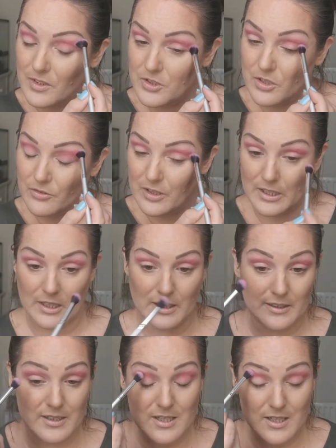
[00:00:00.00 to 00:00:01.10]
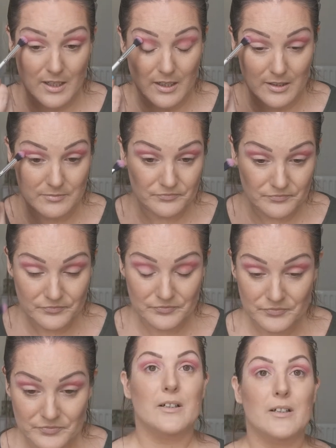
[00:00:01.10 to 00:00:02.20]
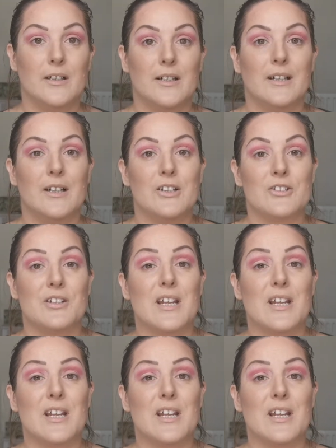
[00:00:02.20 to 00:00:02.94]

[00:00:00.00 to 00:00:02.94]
I do really like this colour. So